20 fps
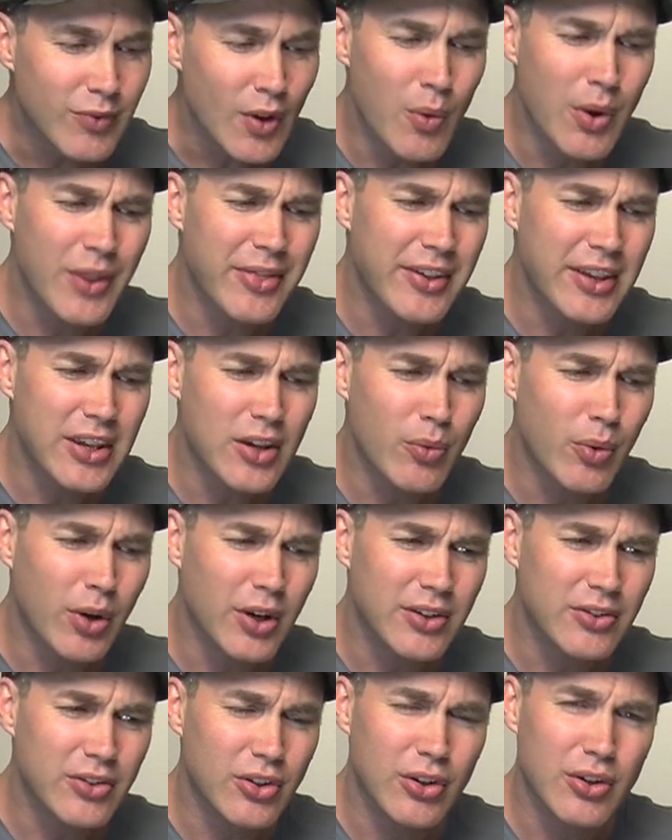one thing you
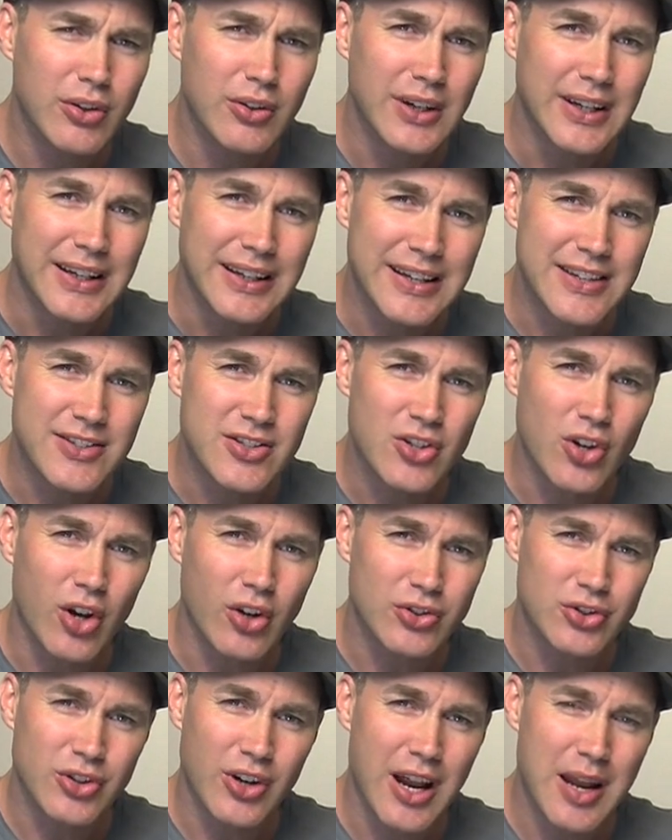want to do is
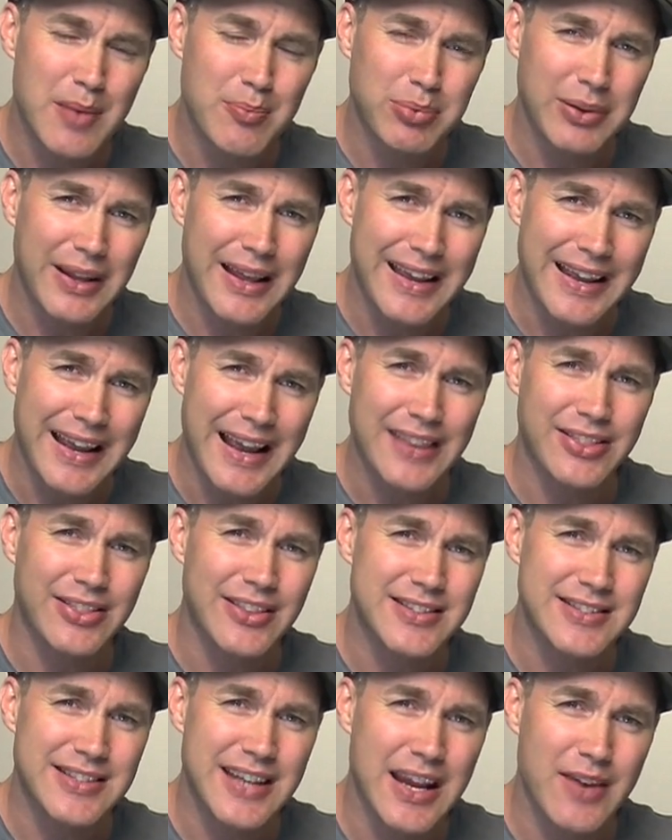not try and play at
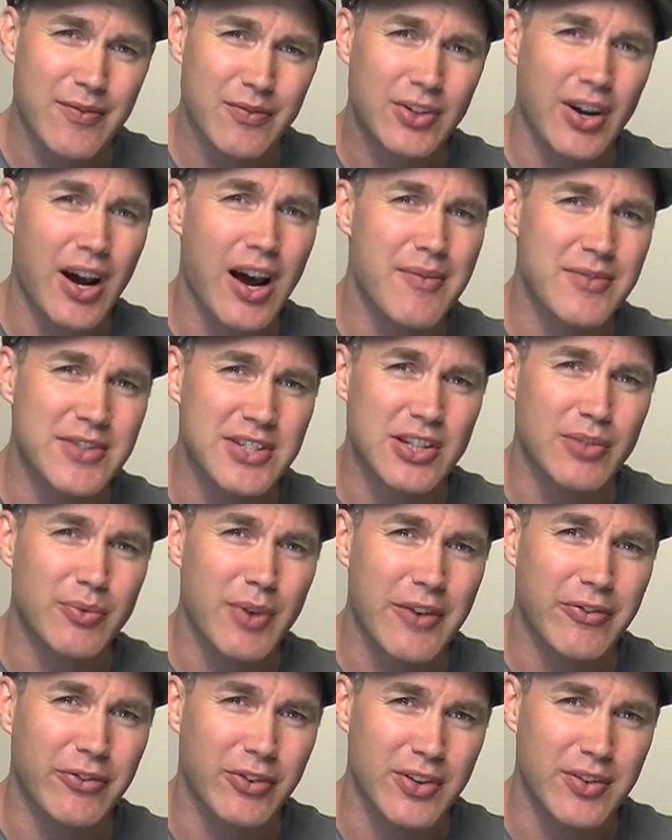the same time as the
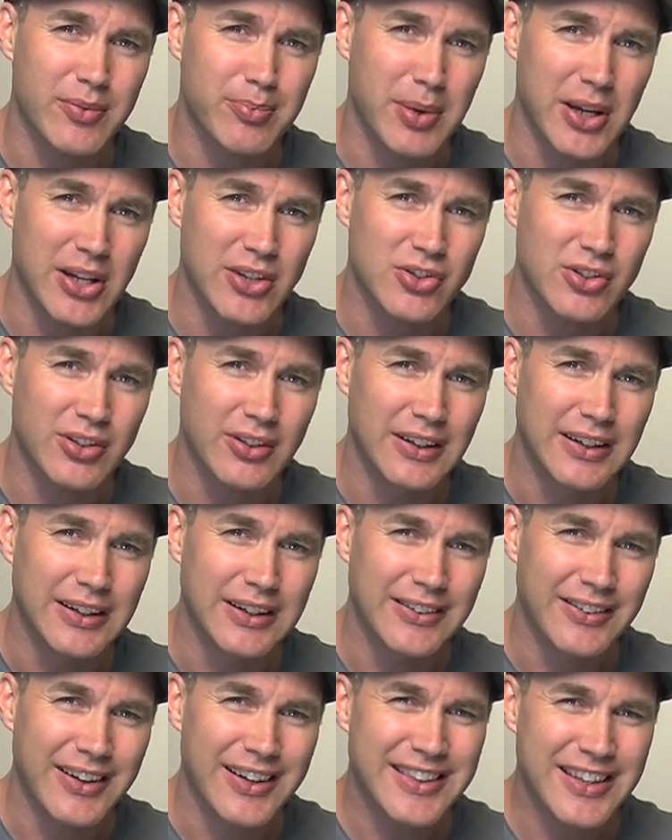reference pitch.
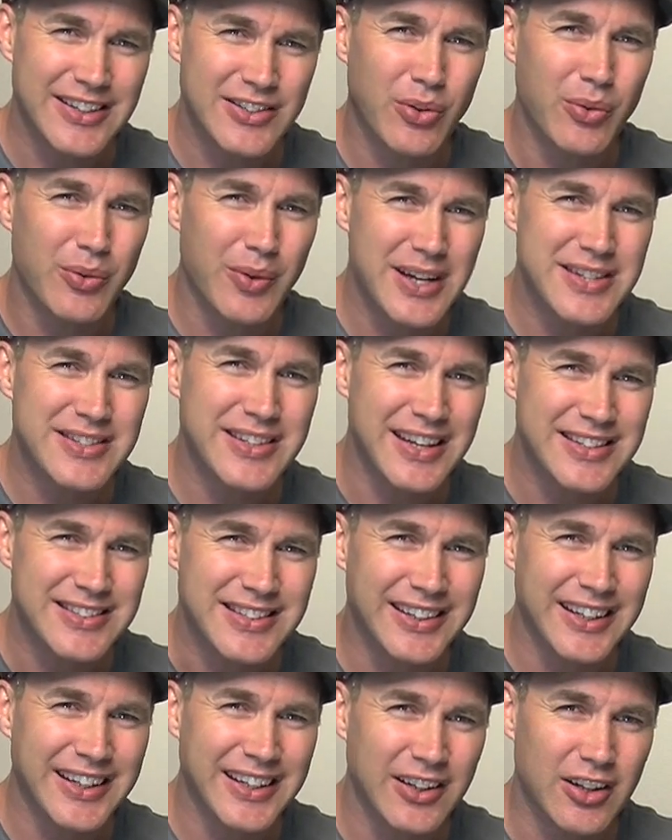Right? That always
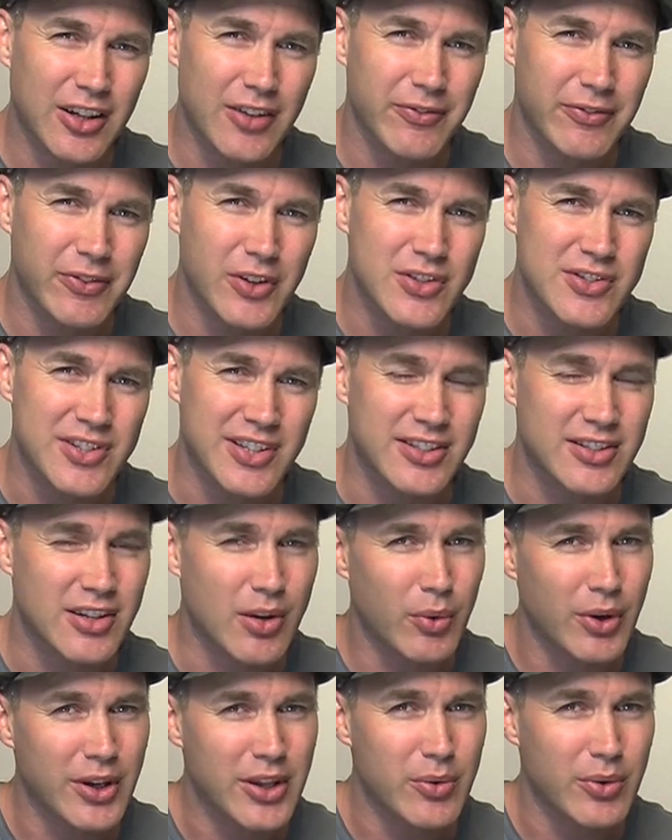gets a little confusing.
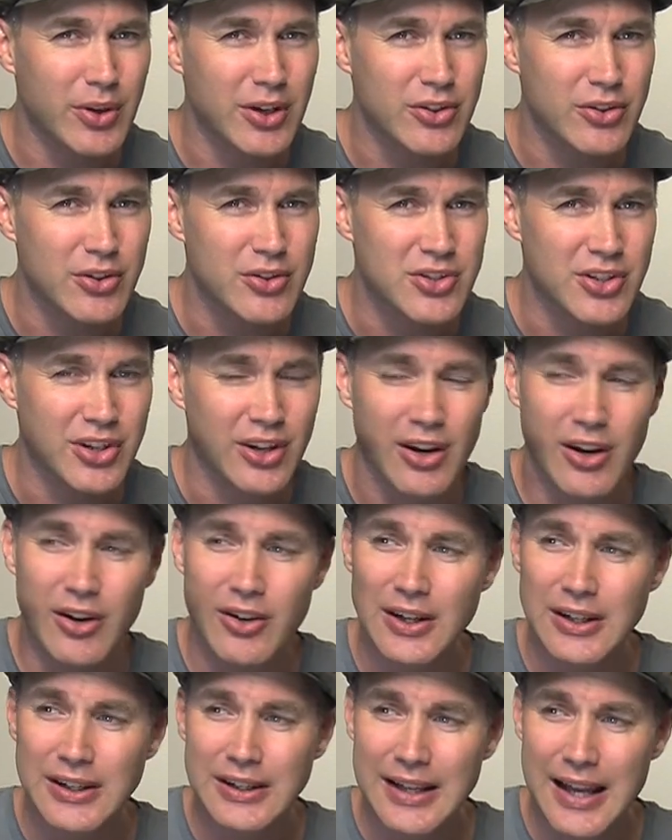So what you want to do is you
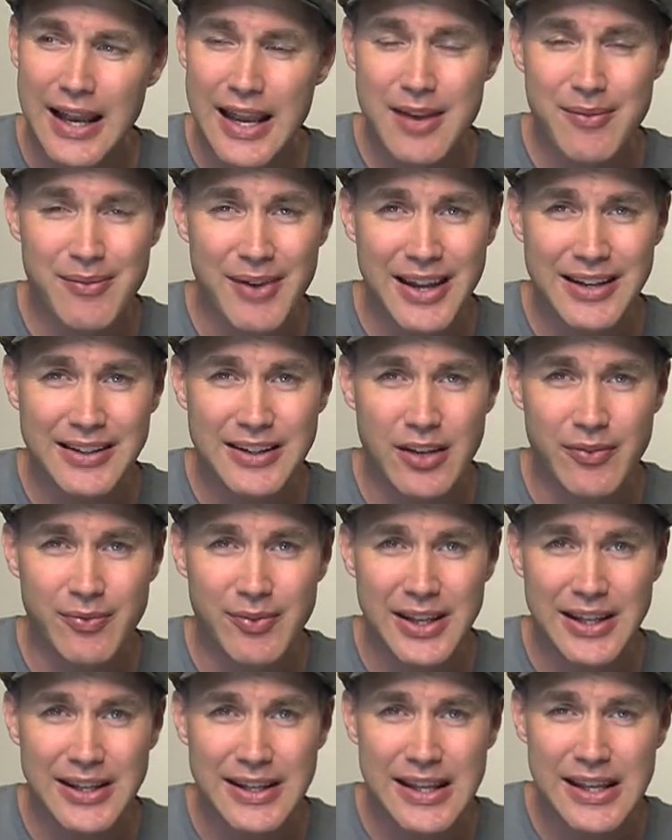go, hey man, give
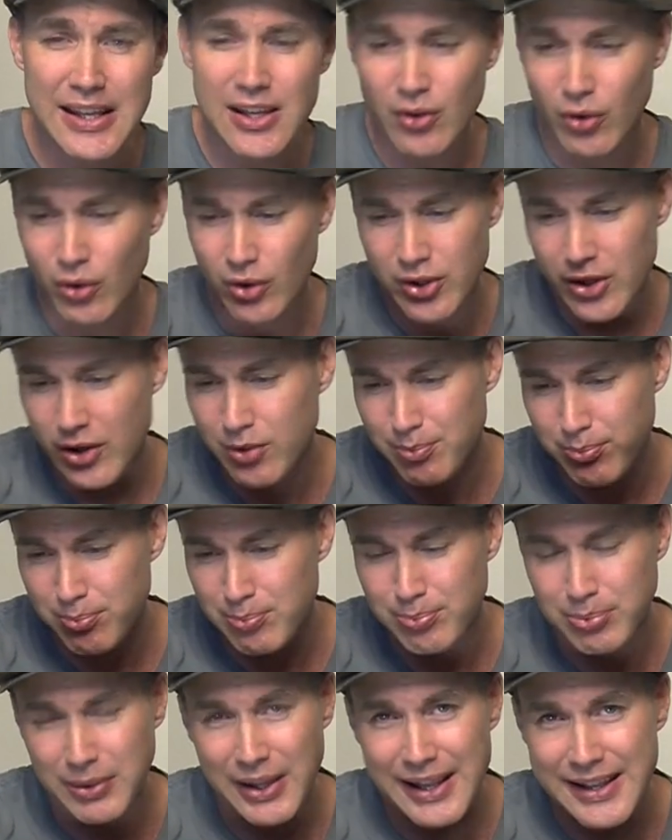me an E, or you
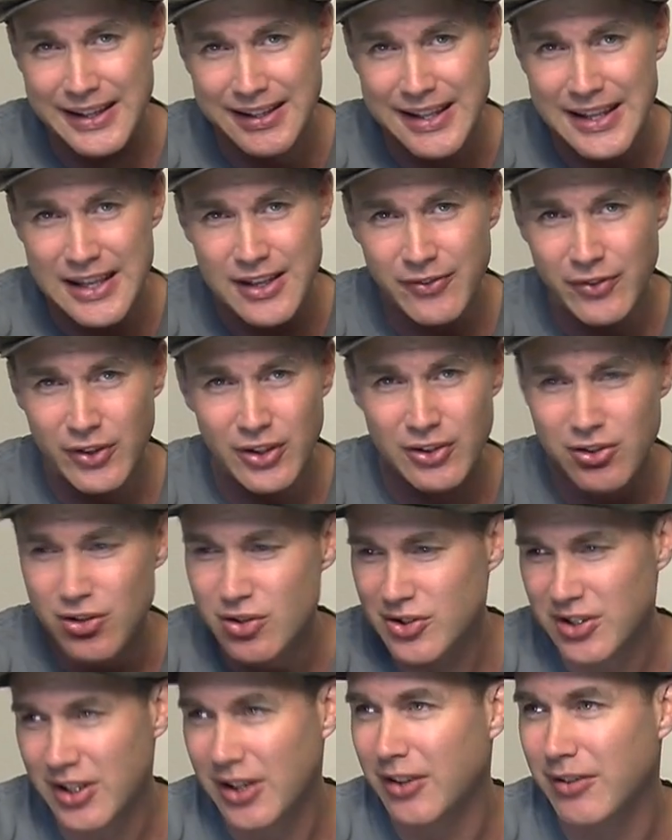play an E if you're
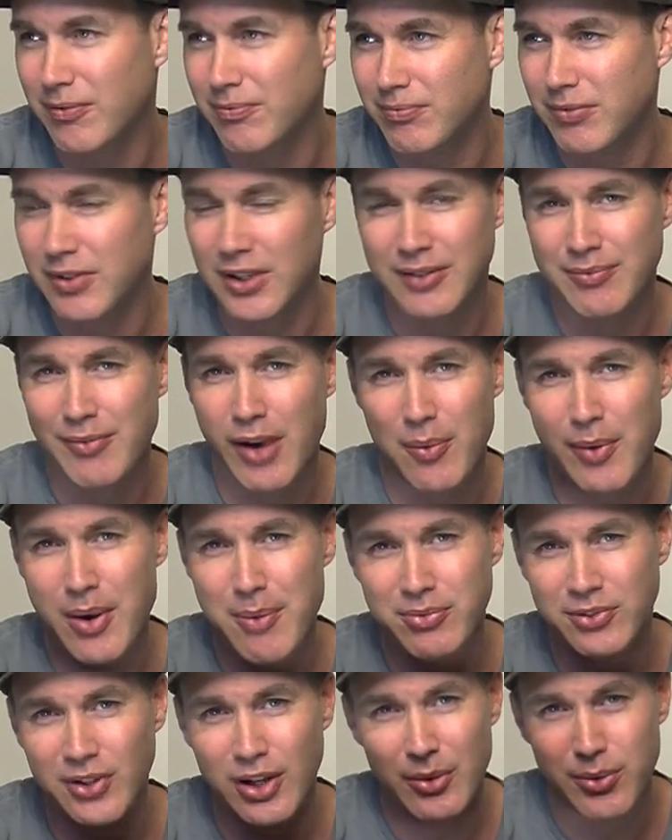using a, my
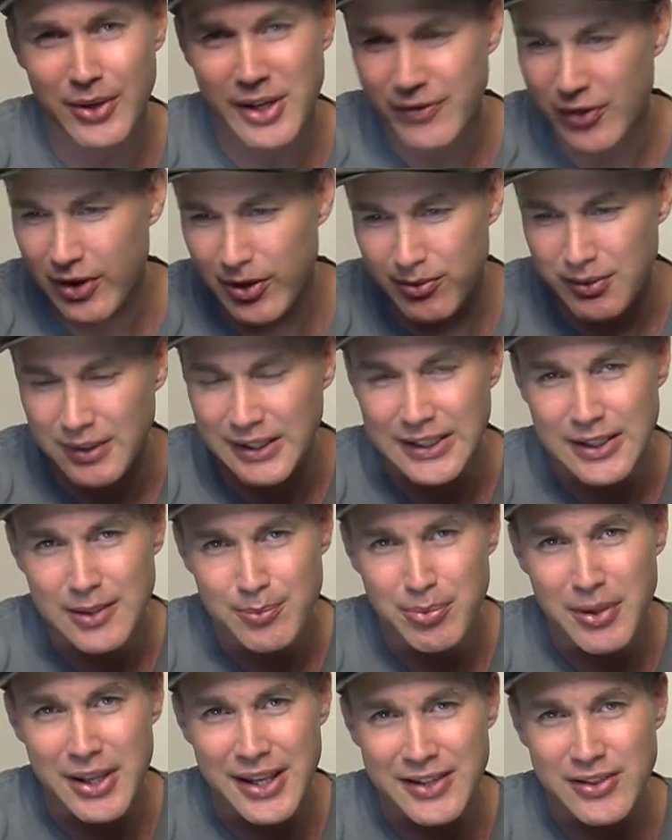website or whatever, you
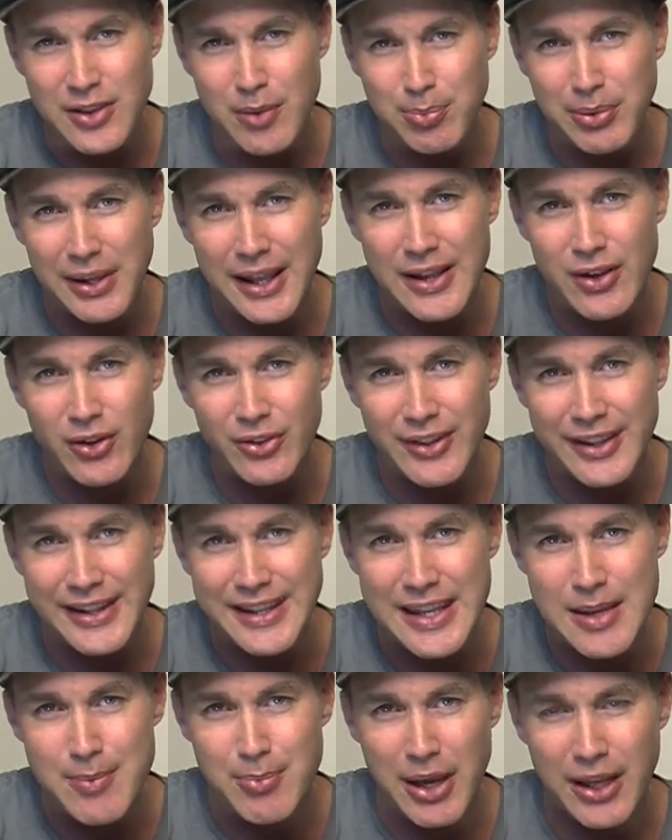hit the play on
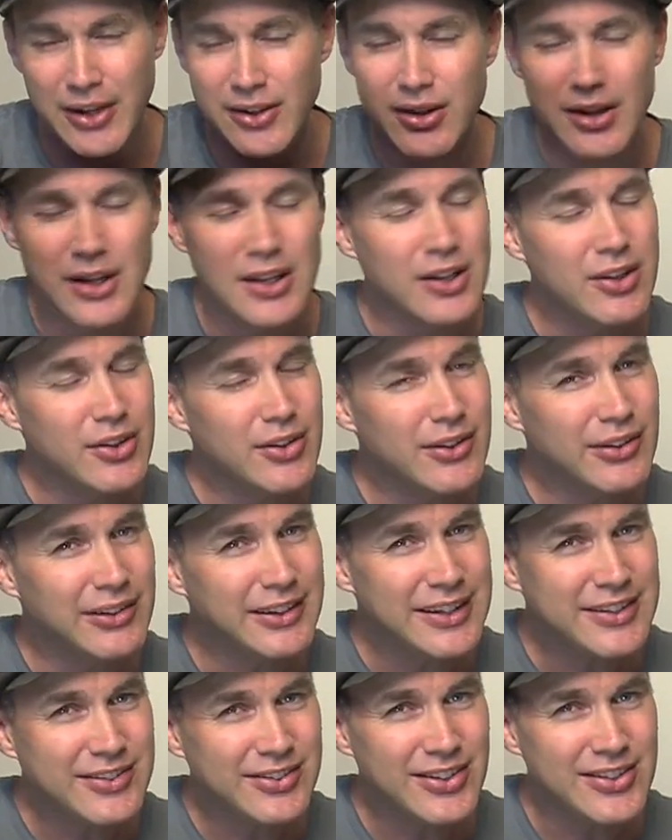the E button. You
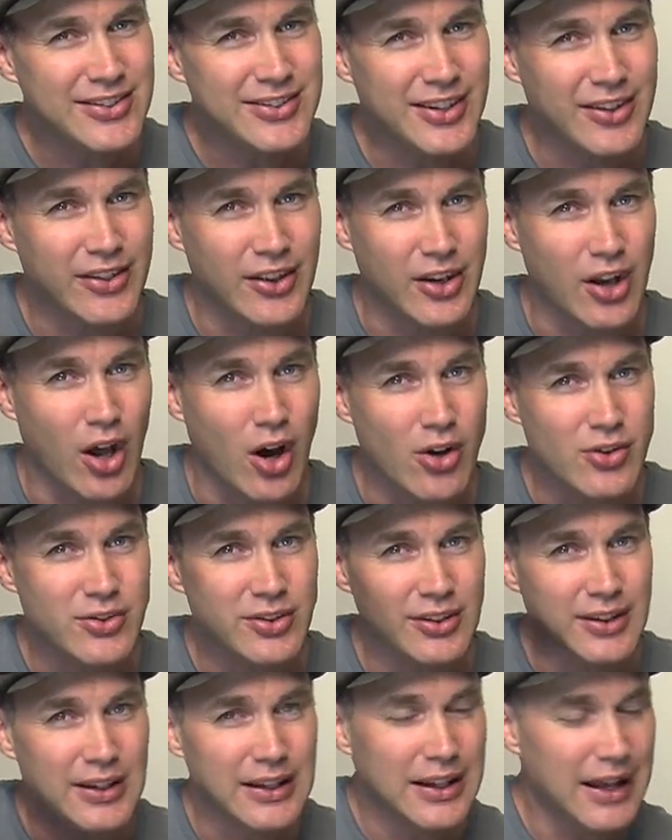listen to the note,
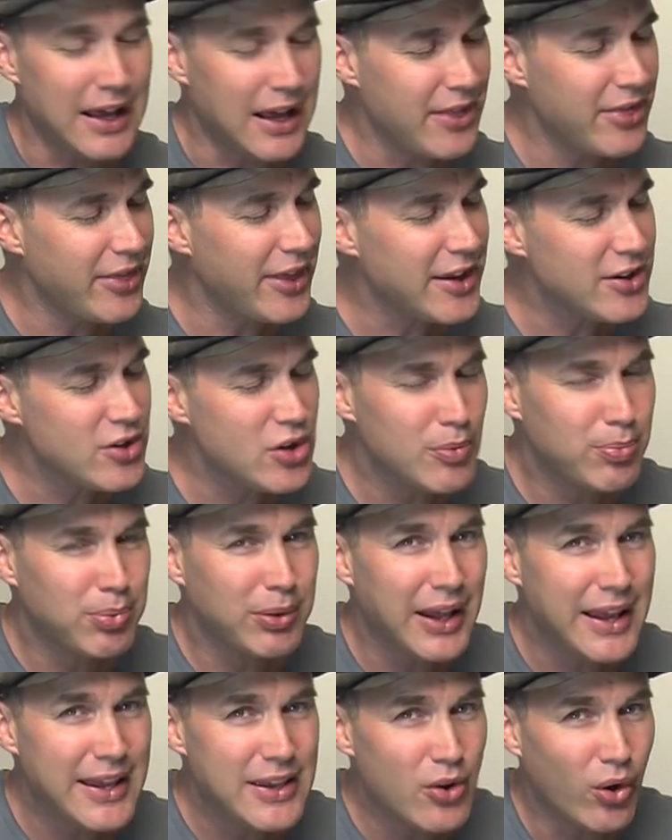and then you
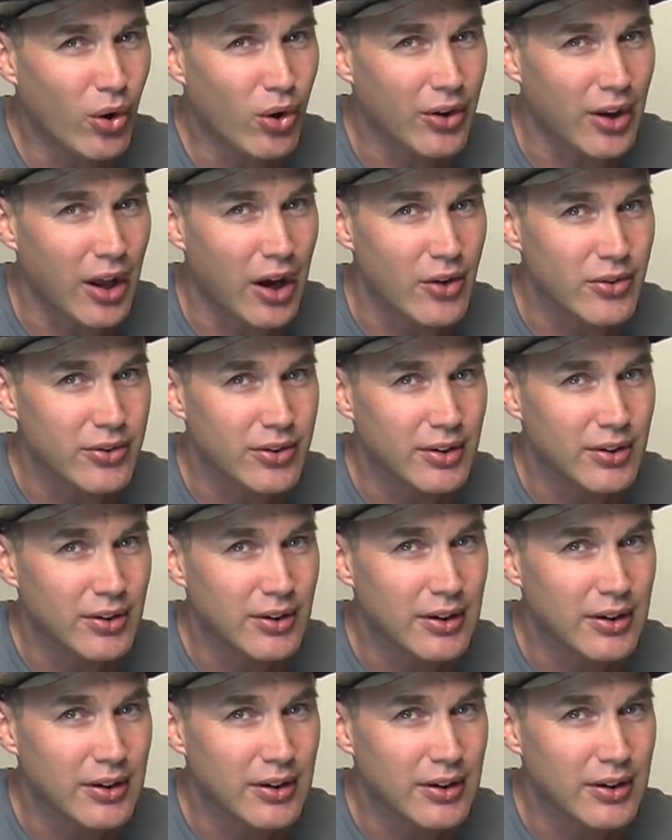play your note.